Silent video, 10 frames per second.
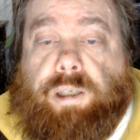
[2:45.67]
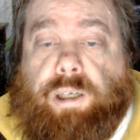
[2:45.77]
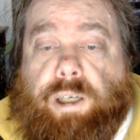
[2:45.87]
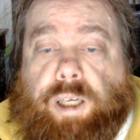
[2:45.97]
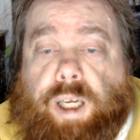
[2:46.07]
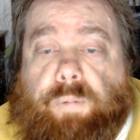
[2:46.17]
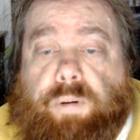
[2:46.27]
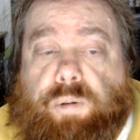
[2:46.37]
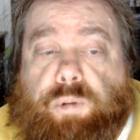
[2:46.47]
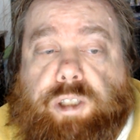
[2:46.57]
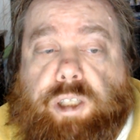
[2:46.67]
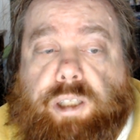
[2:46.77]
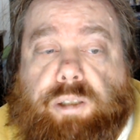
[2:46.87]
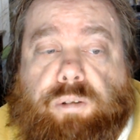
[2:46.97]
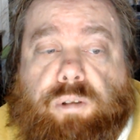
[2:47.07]
having
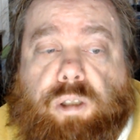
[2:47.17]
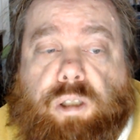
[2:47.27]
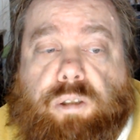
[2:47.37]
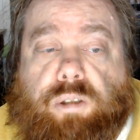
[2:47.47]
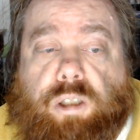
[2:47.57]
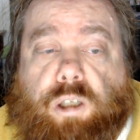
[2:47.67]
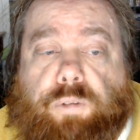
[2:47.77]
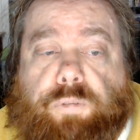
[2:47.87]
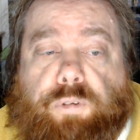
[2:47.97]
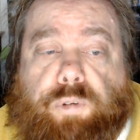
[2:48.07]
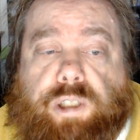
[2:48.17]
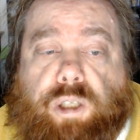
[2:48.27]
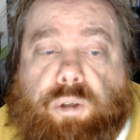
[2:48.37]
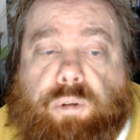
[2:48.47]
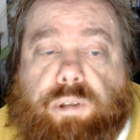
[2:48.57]
routine life of his
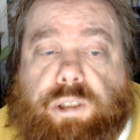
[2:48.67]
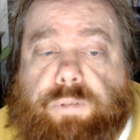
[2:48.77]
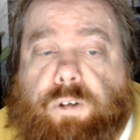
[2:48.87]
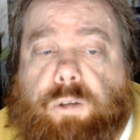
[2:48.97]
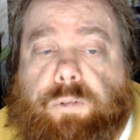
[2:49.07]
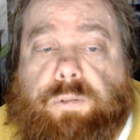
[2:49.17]
own survival.